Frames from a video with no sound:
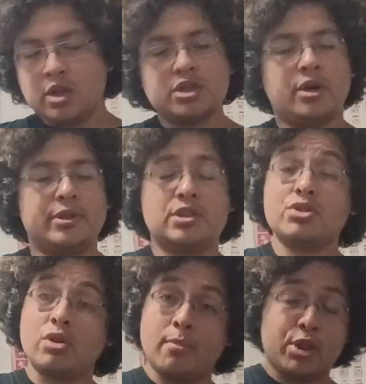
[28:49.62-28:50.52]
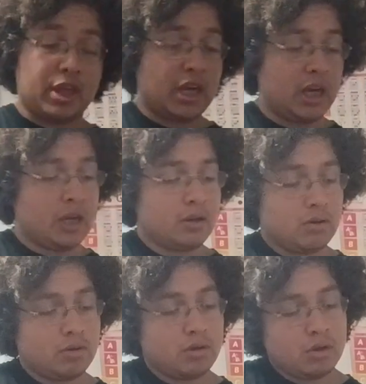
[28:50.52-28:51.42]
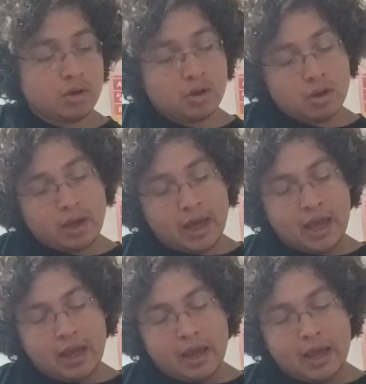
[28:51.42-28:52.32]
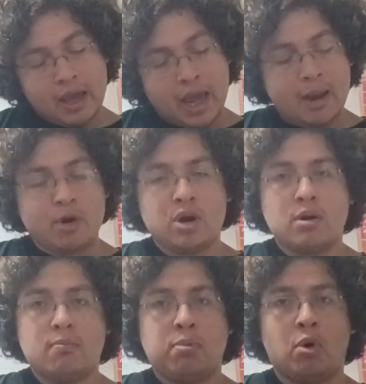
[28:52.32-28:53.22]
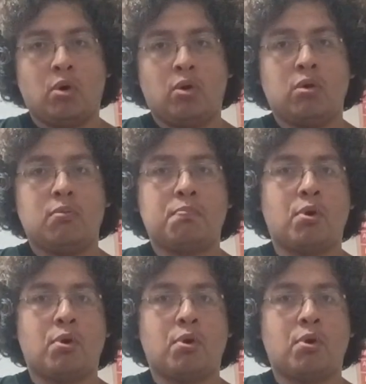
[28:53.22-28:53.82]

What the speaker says: So it's strum on the E, hammer, pull,